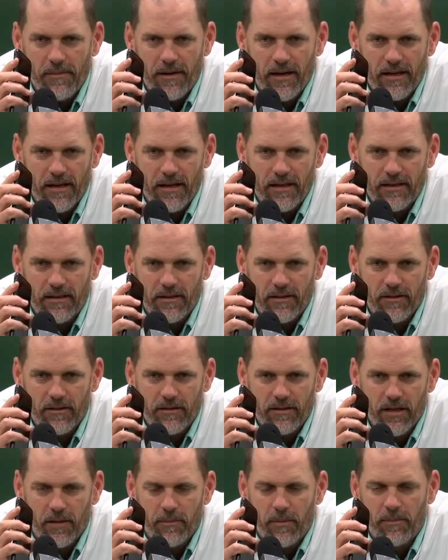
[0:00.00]
but I think there are a
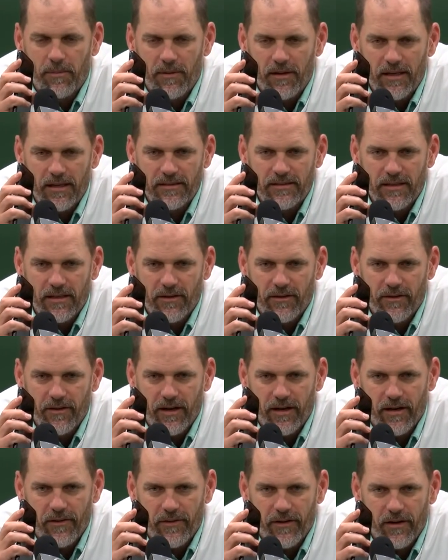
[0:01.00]
couple plays here or
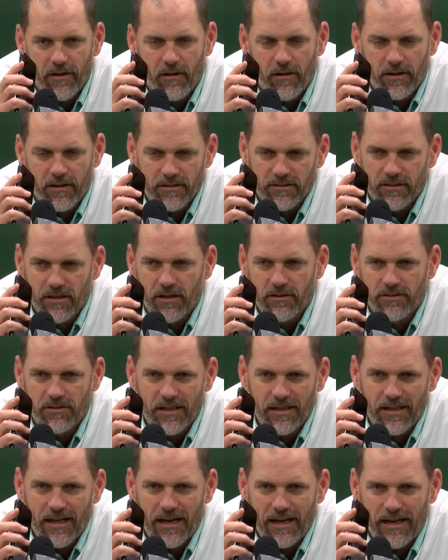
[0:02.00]
there that is
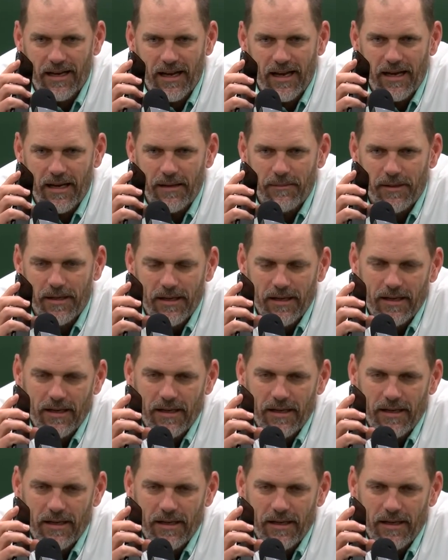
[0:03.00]
in that game